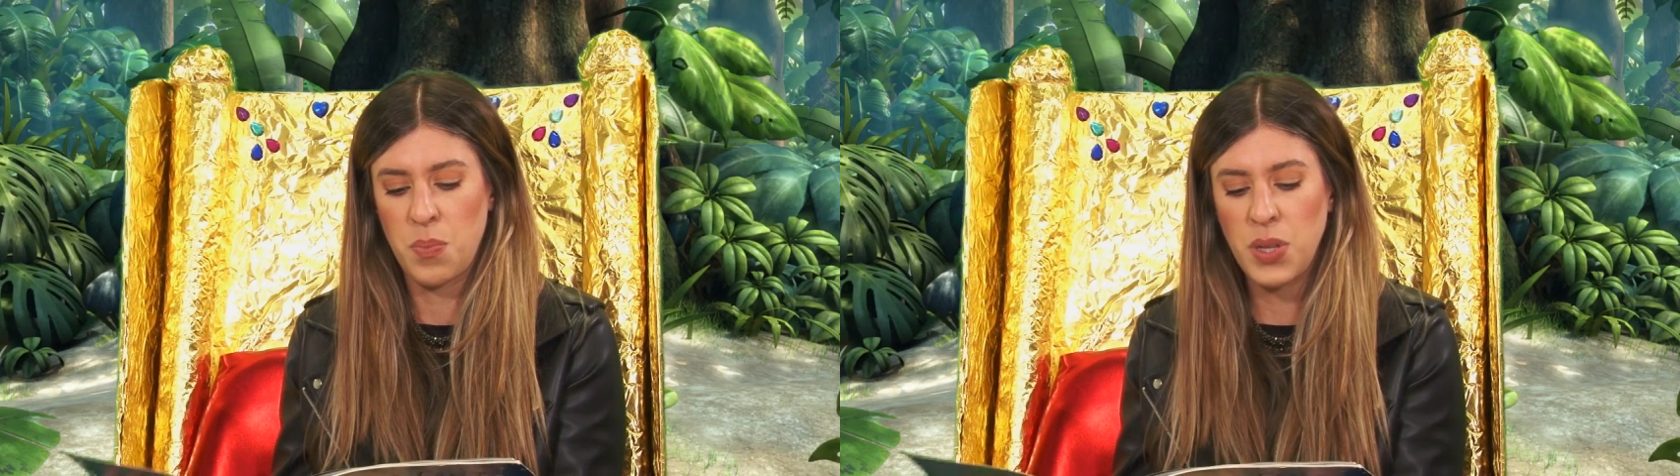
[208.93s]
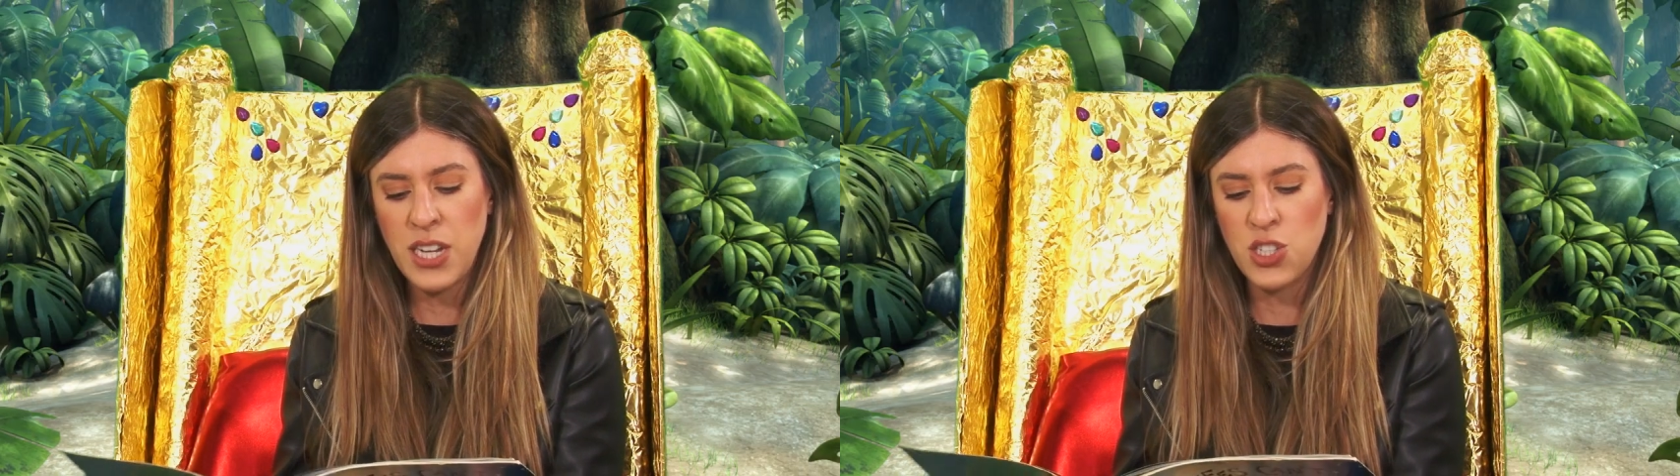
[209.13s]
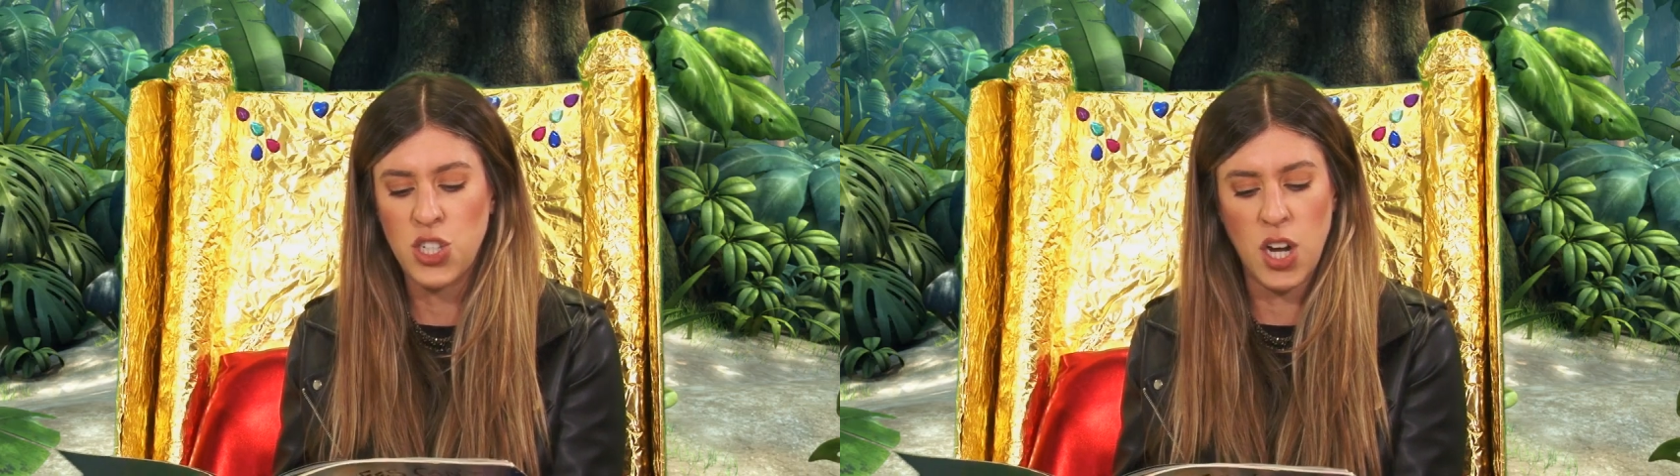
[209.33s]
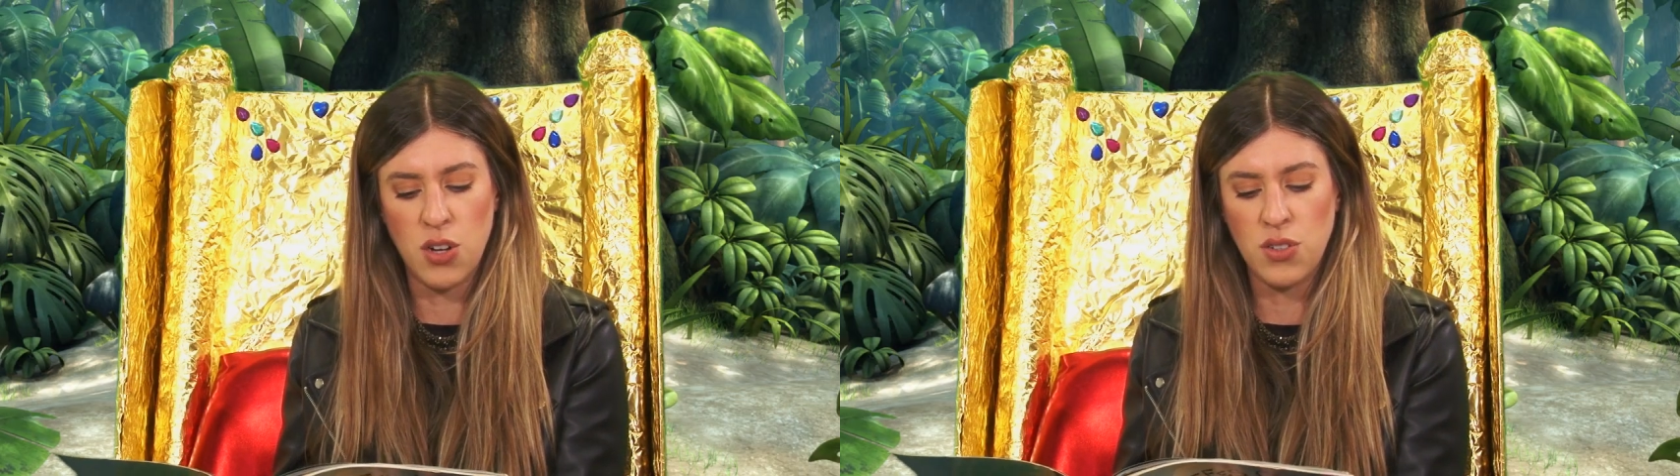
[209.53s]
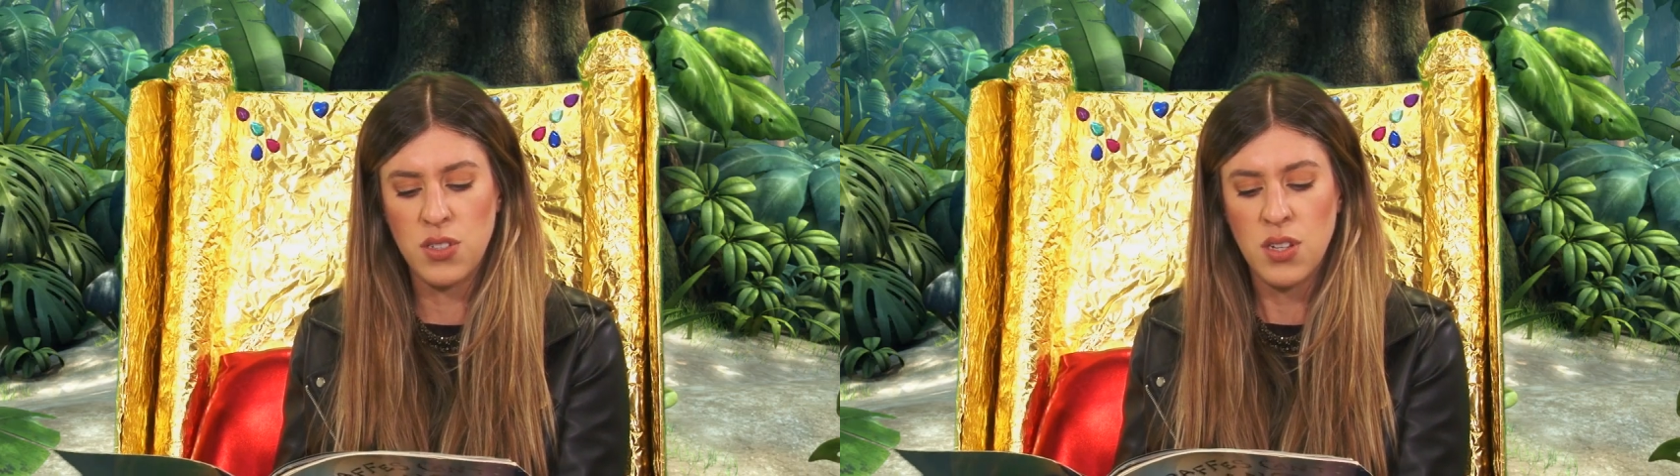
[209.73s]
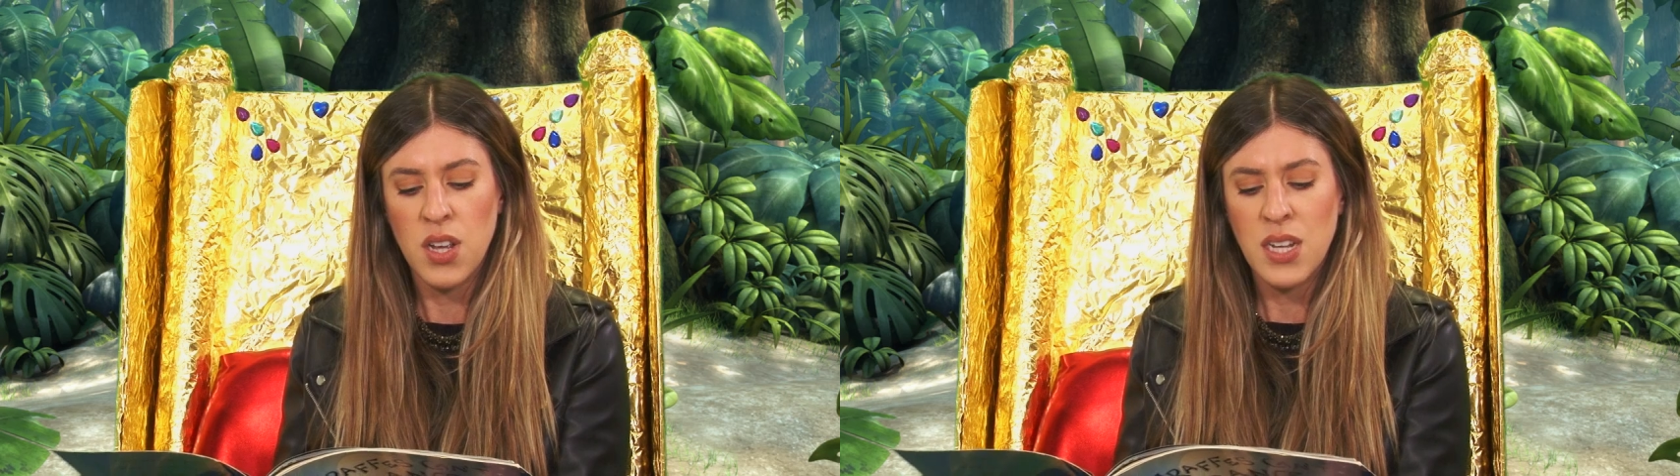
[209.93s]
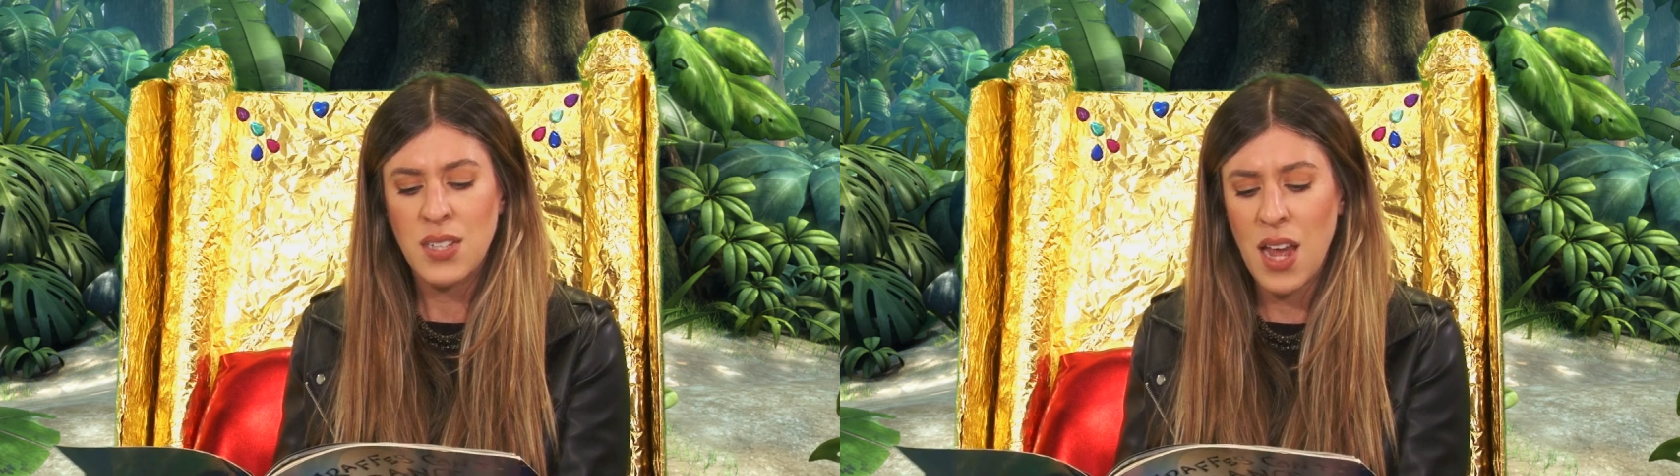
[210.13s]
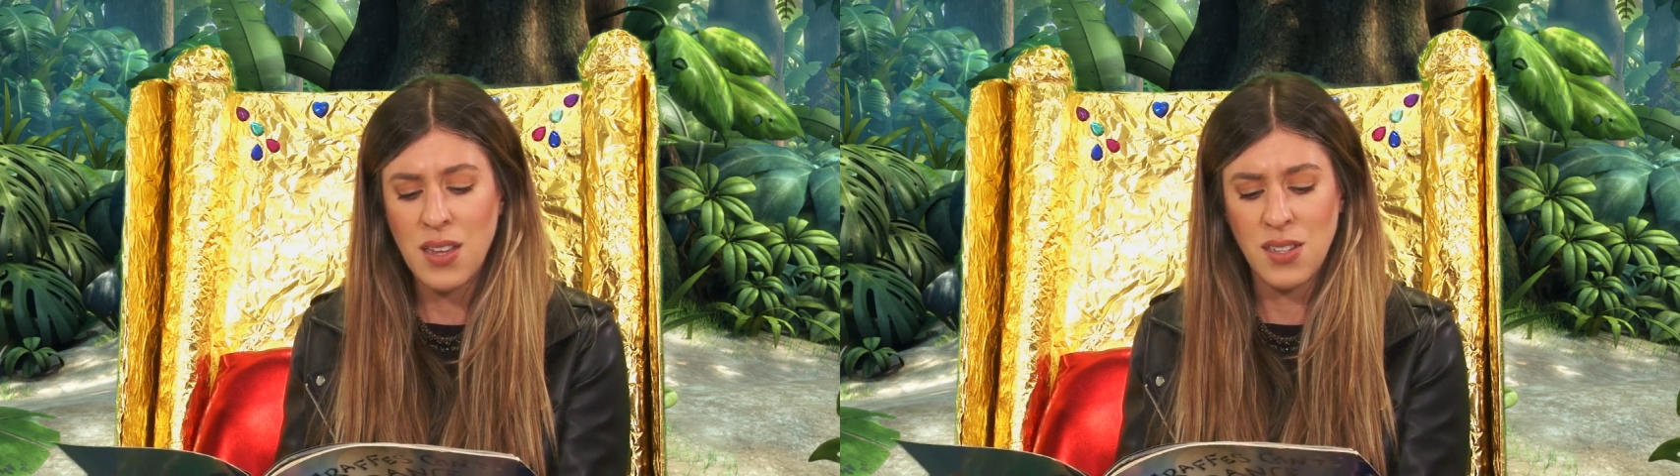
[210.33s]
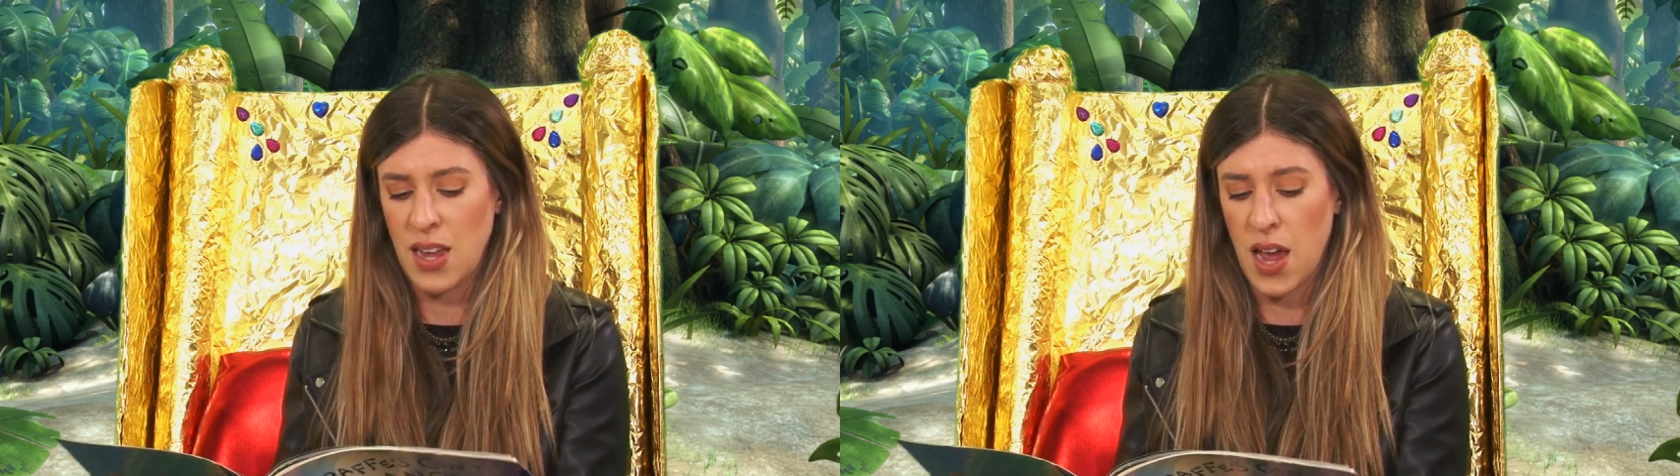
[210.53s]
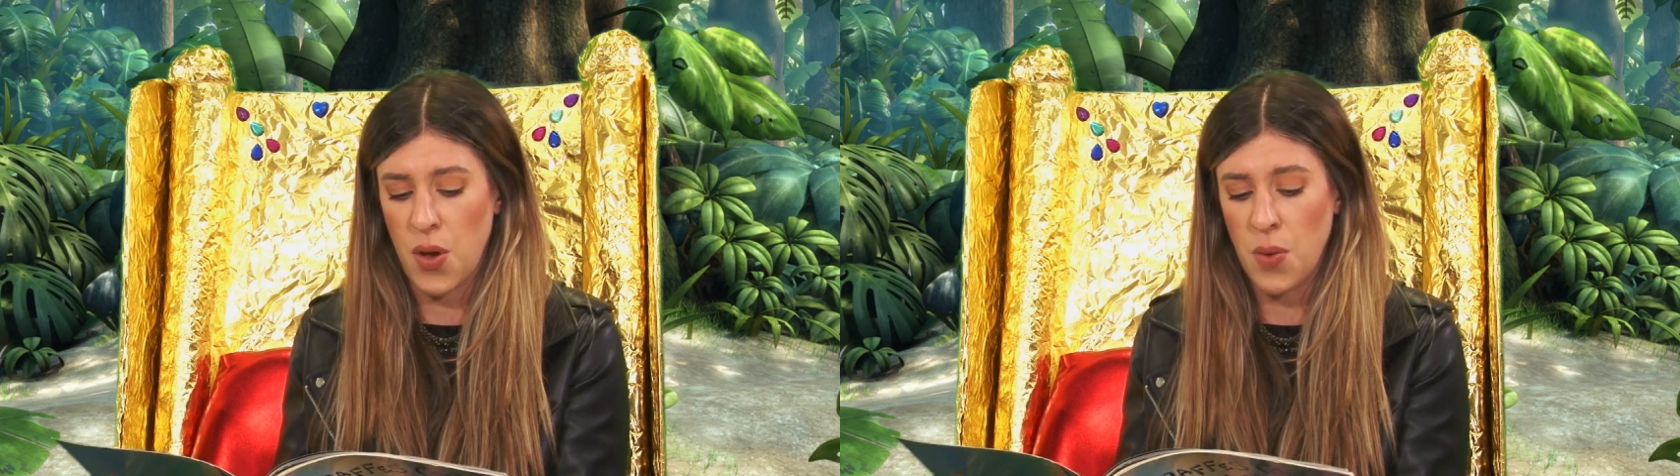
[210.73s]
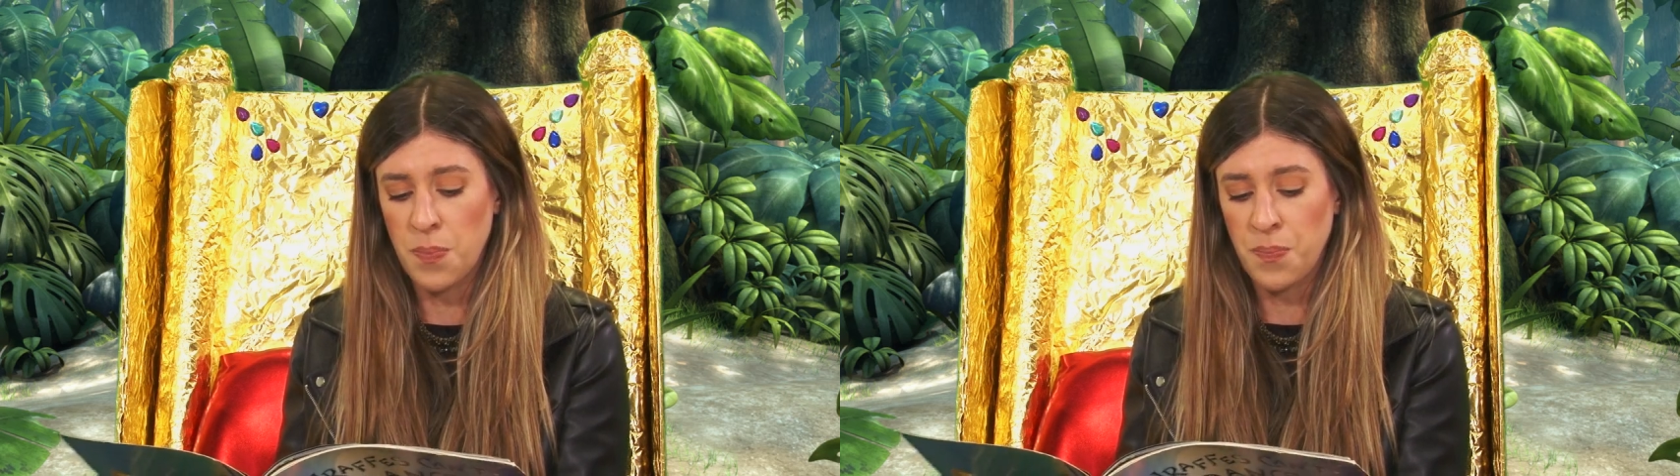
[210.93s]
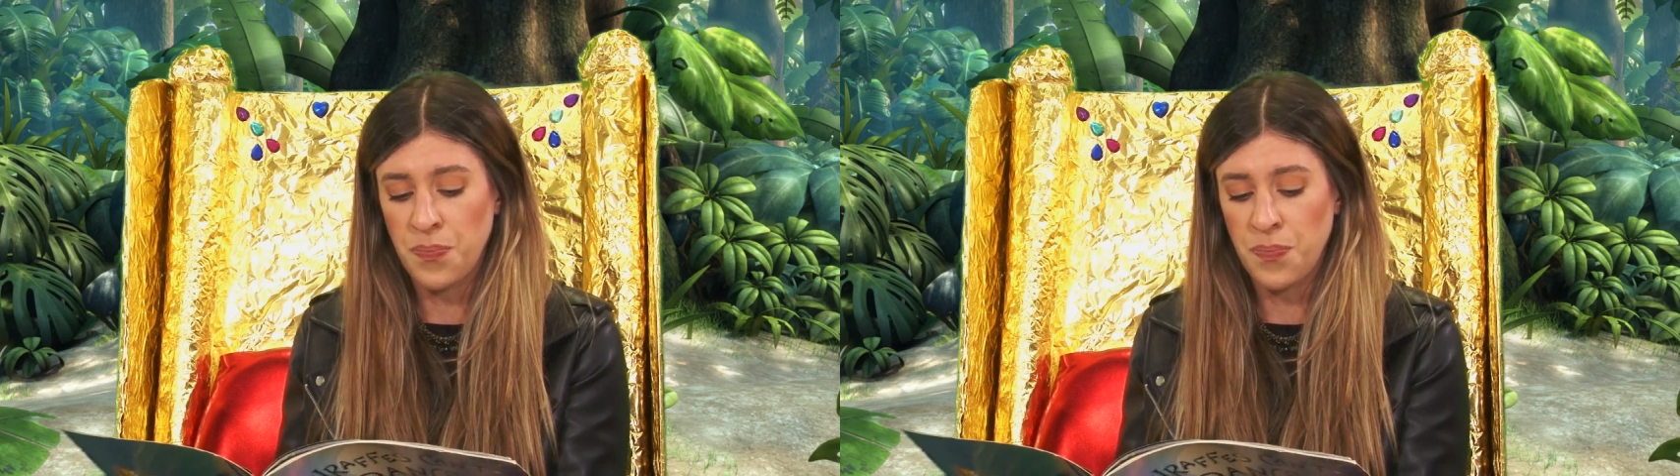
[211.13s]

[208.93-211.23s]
Please, Gerald, tell us how.